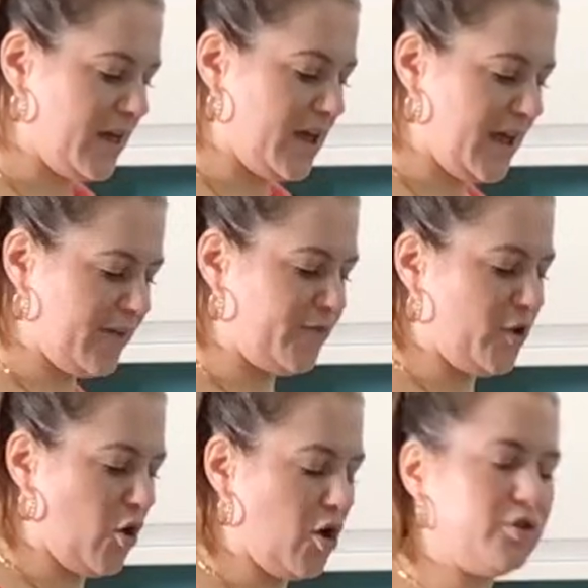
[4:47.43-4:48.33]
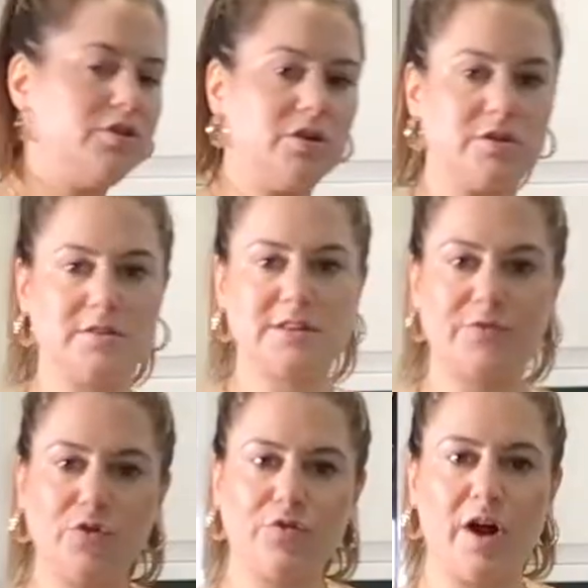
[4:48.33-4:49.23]
If you're
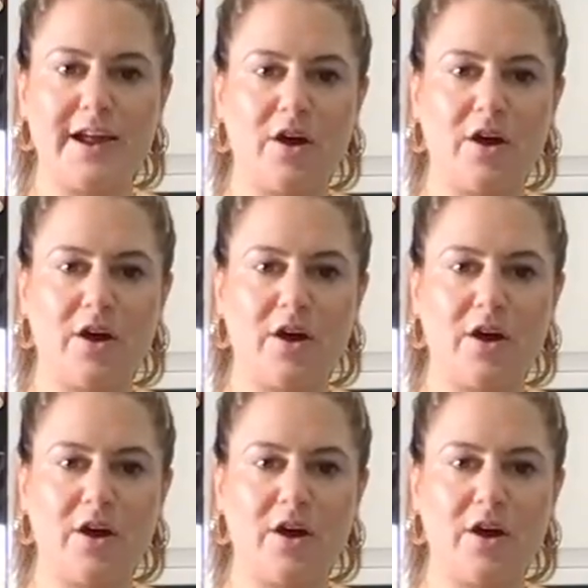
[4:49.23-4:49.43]
frying